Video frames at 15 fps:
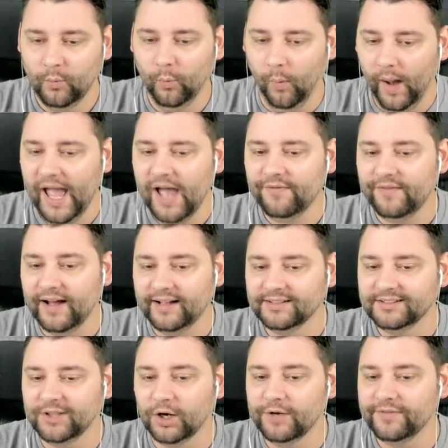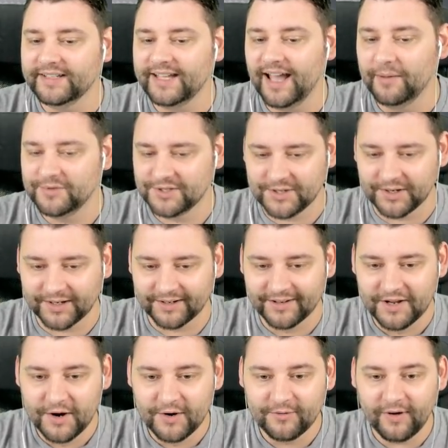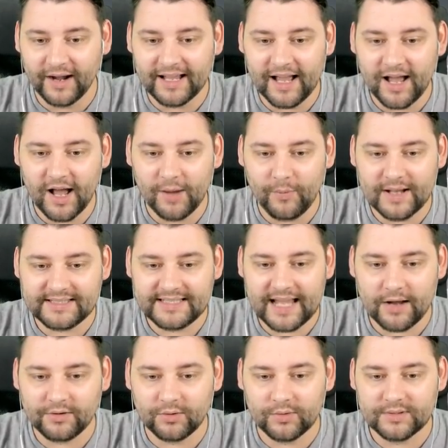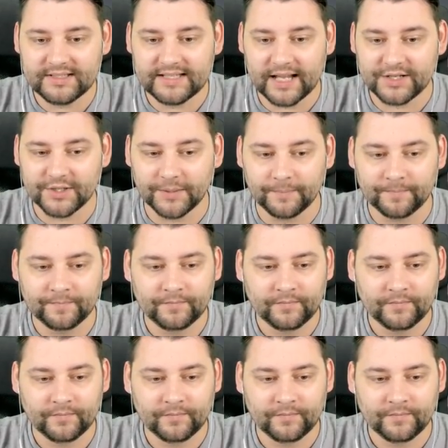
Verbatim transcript: Whatever. Don't even care. I'm just joking. Right, uh, where's the outdoor section?